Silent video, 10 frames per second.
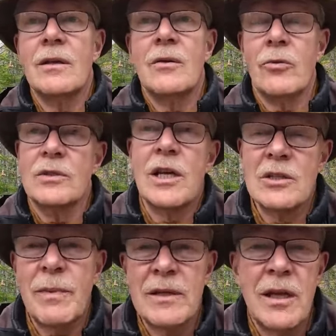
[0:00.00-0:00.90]
or its
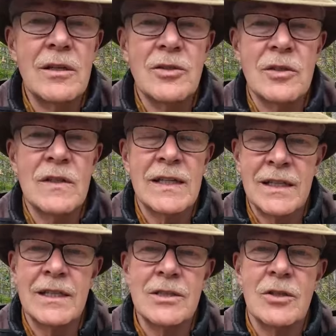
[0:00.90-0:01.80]
expectations, at
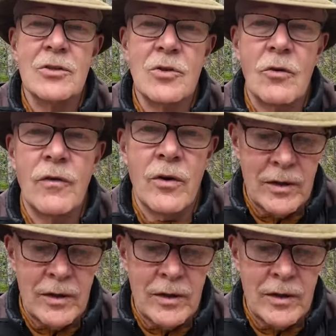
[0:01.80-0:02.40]
least so far.